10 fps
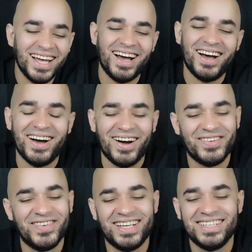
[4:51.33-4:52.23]

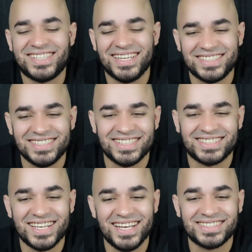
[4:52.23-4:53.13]
Oh, man, he's said she's
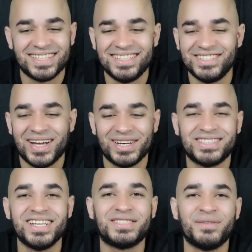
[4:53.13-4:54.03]
disgusting. He's trying to
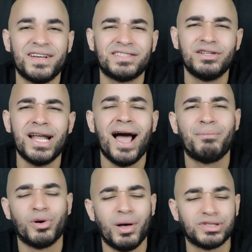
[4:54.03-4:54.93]
justify. I said, nah,
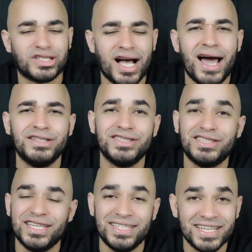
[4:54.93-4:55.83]
bro, I was in college. She
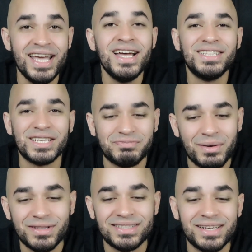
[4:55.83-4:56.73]
changed. That's
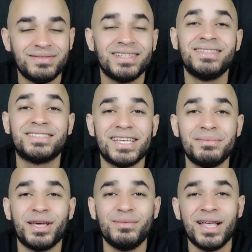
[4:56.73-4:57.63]
probably the same thing, the
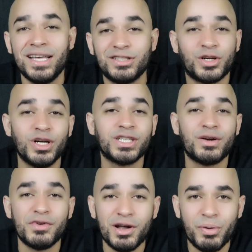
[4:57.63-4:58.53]
same game that his girl's gonna
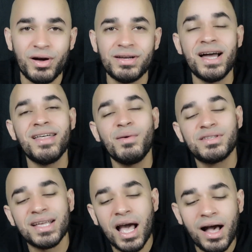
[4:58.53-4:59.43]
run up on her. Nah, I was
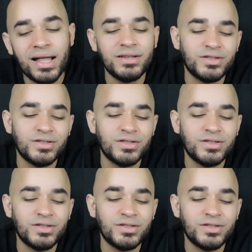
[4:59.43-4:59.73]
in college.